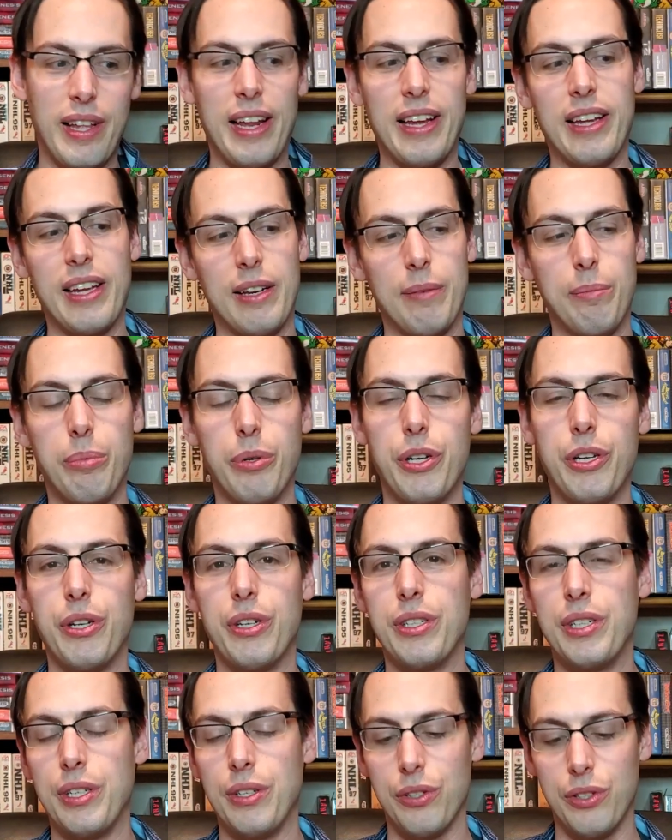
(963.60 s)
that I can get pretty
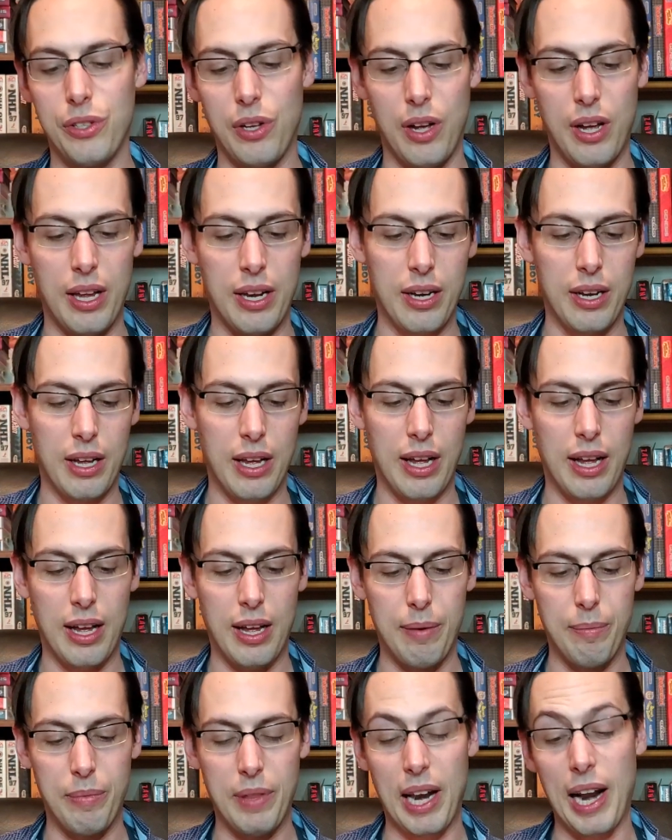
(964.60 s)
good deals on
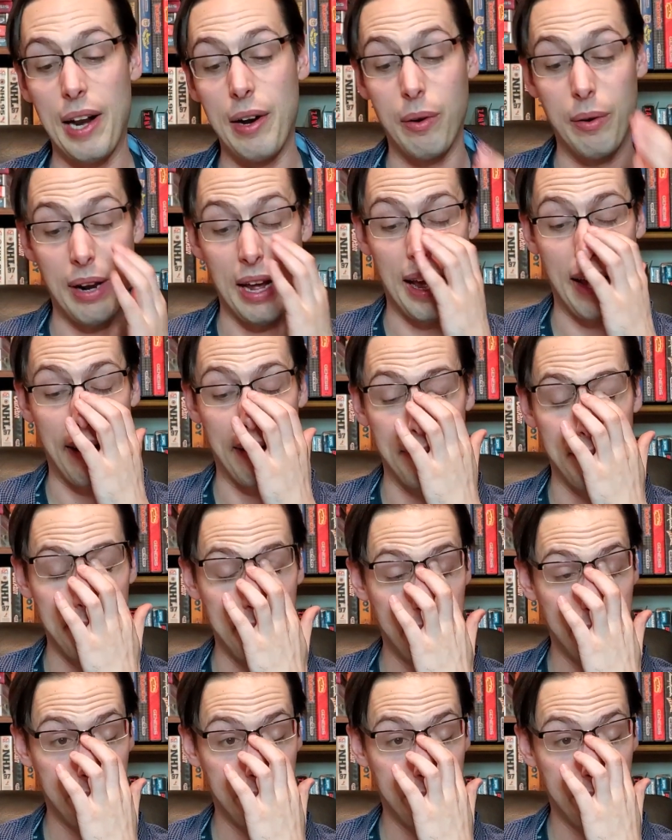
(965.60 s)
um, that I don't have.